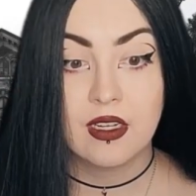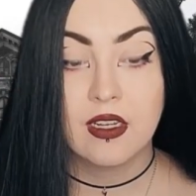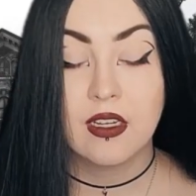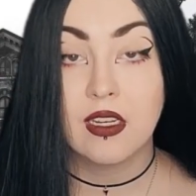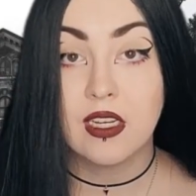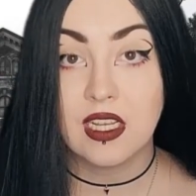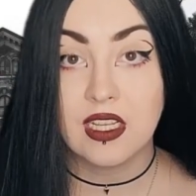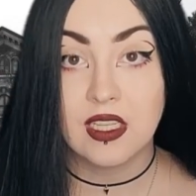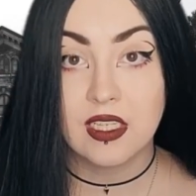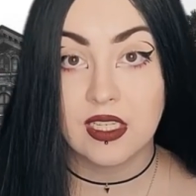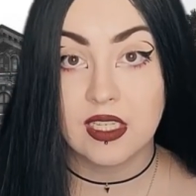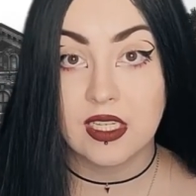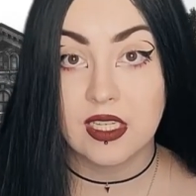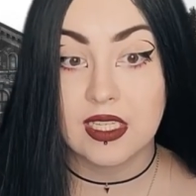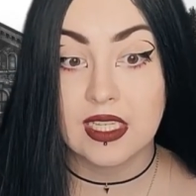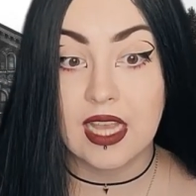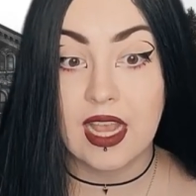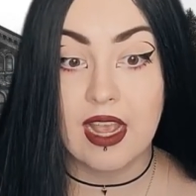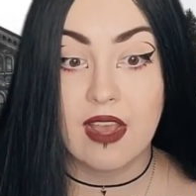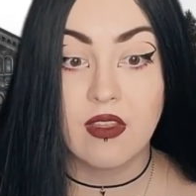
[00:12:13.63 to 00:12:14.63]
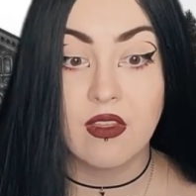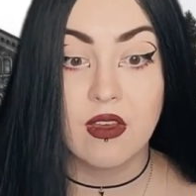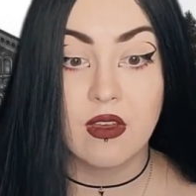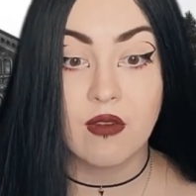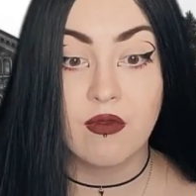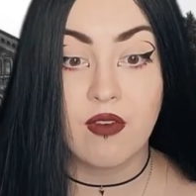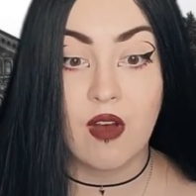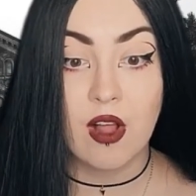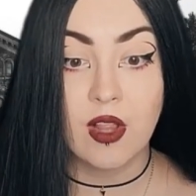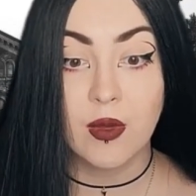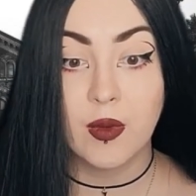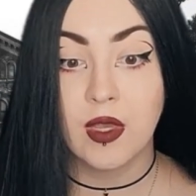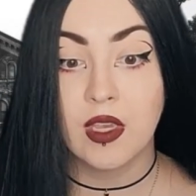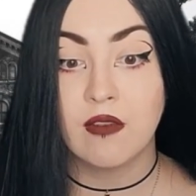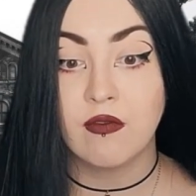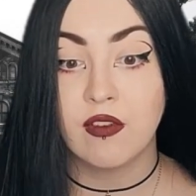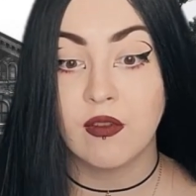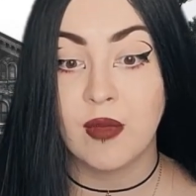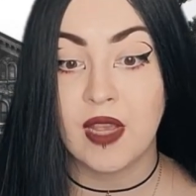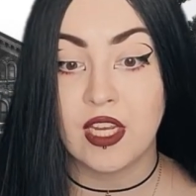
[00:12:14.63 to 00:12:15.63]
Needless to say, the following
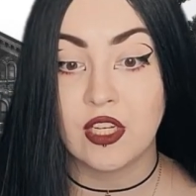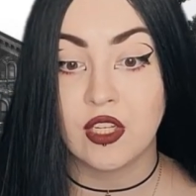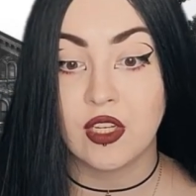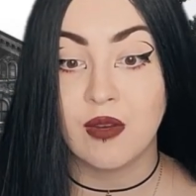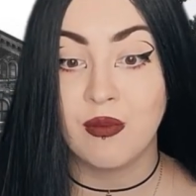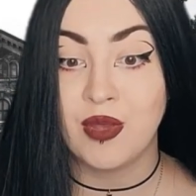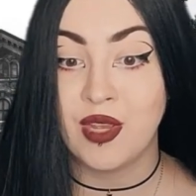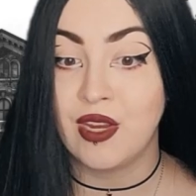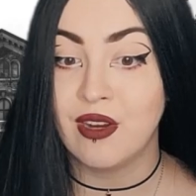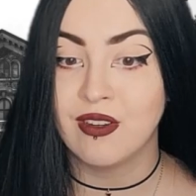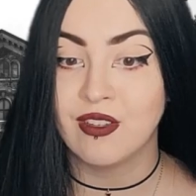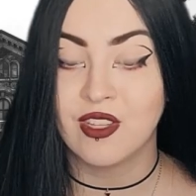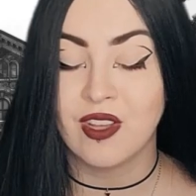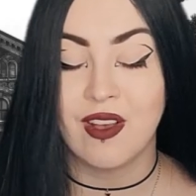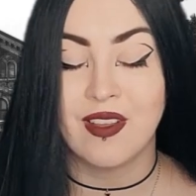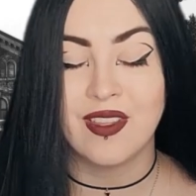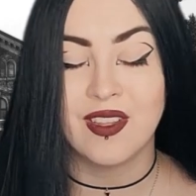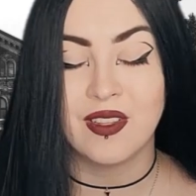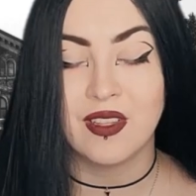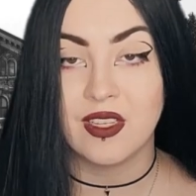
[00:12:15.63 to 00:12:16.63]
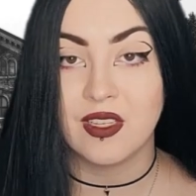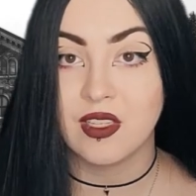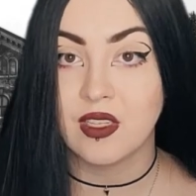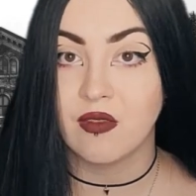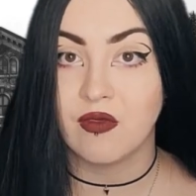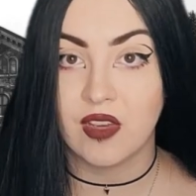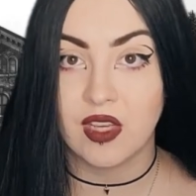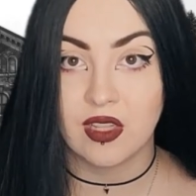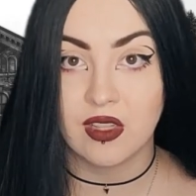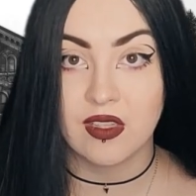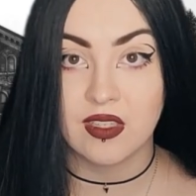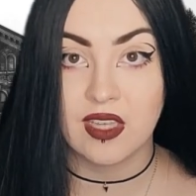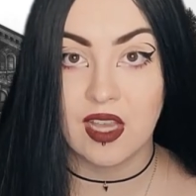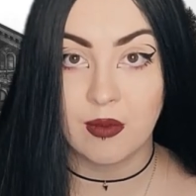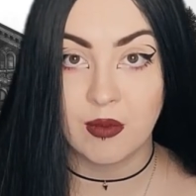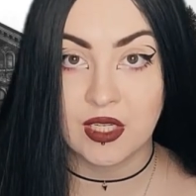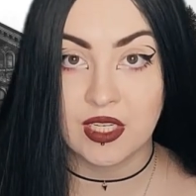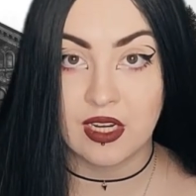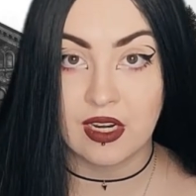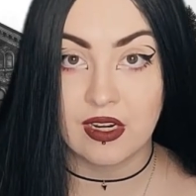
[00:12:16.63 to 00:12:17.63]
information appears on the list of hidden
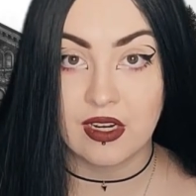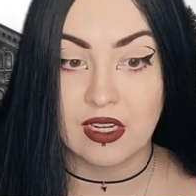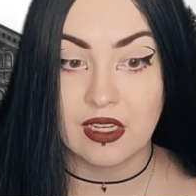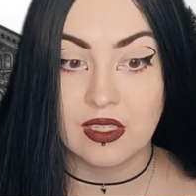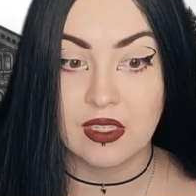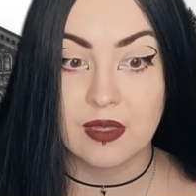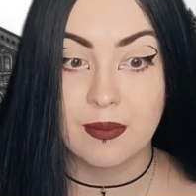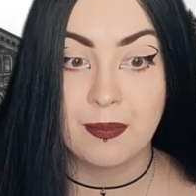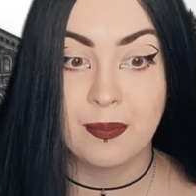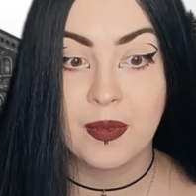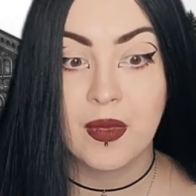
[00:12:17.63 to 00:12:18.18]
cemeteries.